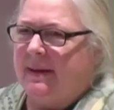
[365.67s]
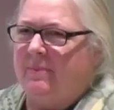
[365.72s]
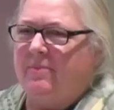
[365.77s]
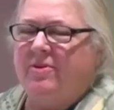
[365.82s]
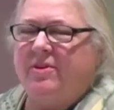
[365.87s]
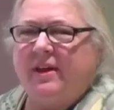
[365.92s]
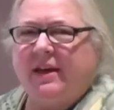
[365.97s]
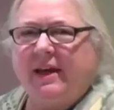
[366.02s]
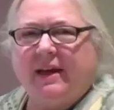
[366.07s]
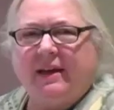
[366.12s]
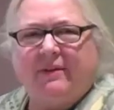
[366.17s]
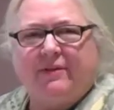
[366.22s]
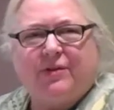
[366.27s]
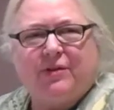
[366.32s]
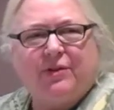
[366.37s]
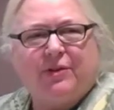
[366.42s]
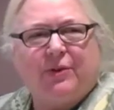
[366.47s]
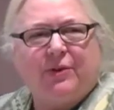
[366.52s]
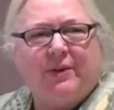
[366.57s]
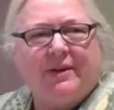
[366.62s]
thinking of
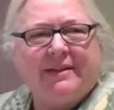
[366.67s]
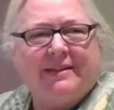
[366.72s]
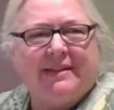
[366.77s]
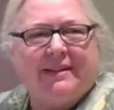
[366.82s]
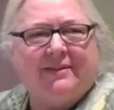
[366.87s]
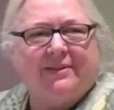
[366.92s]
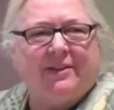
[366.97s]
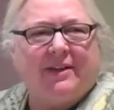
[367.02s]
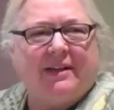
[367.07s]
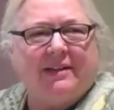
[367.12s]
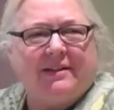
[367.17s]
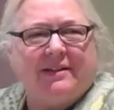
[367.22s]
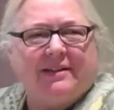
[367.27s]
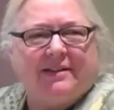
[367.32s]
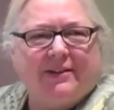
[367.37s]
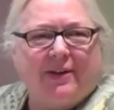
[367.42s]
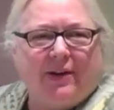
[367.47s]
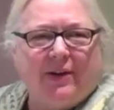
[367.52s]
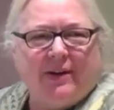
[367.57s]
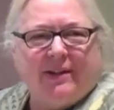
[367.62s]
stories and
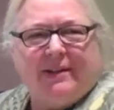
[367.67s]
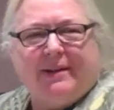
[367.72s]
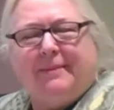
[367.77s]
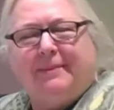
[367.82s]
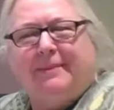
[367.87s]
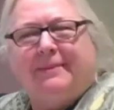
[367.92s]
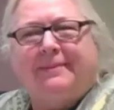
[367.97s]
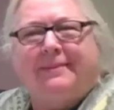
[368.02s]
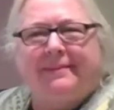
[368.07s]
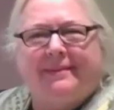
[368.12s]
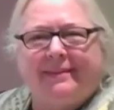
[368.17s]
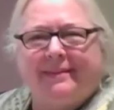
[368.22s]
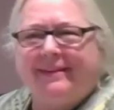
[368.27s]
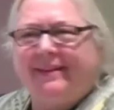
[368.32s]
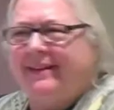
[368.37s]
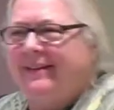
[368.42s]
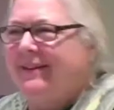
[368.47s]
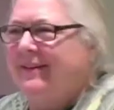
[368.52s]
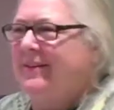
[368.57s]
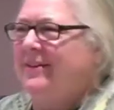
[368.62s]
discarding them.
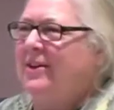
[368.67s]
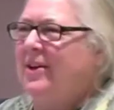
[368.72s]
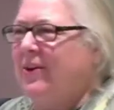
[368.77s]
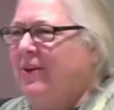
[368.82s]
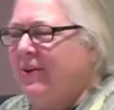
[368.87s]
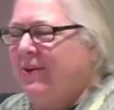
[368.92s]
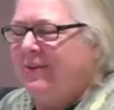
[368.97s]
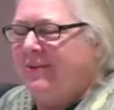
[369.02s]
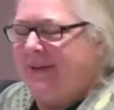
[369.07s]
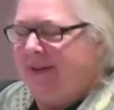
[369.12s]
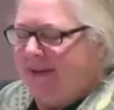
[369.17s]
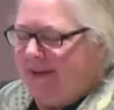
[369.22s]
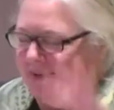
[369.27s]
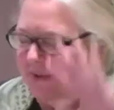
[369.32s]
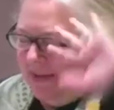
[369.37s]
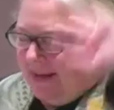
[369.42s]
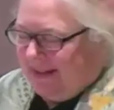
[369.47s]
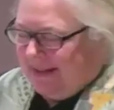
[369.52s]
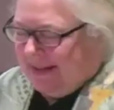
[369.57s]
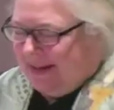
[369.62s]
No,
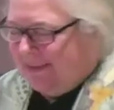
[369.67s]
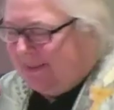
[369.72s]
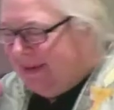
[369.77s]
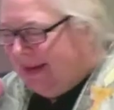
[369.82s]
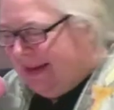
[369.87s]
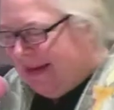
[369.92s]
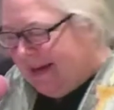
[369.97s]
not that one.